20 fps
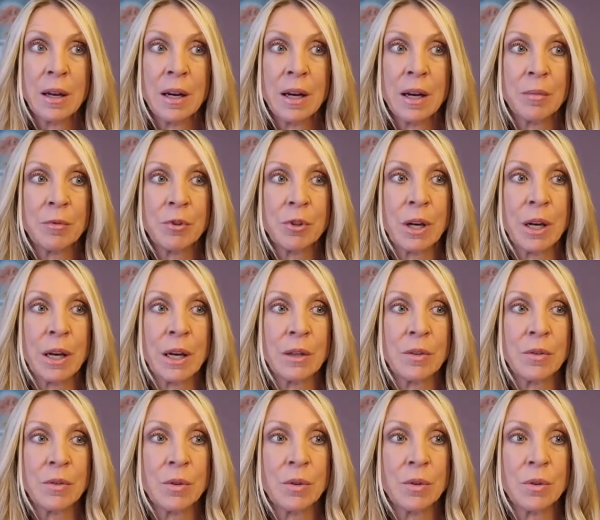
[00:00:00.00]
And I'm
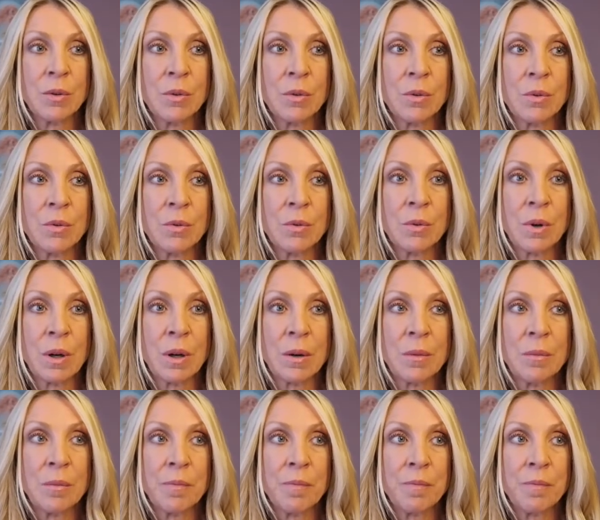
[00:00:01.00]
trying
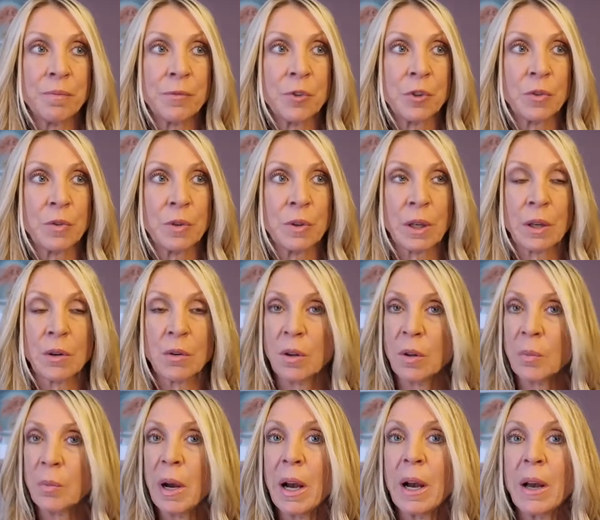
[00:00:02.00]
to just look at
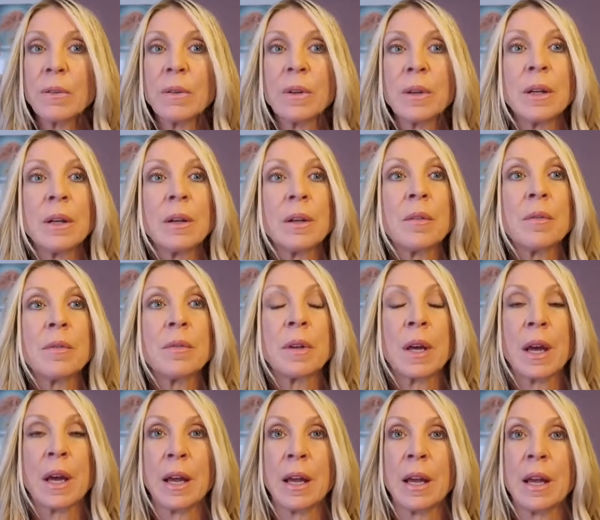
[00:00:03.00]
all the positives
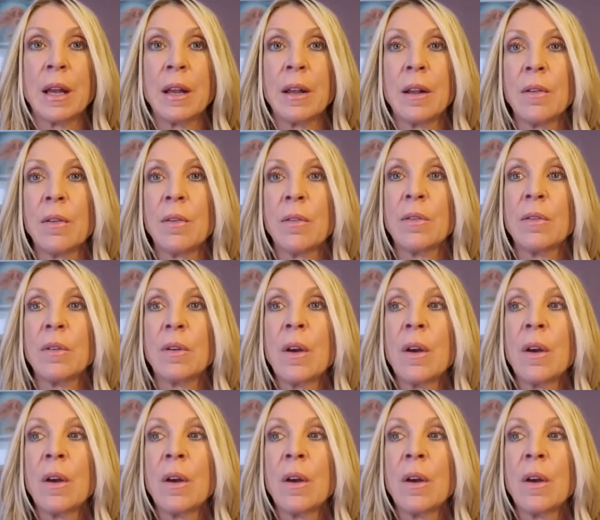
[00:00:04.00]
and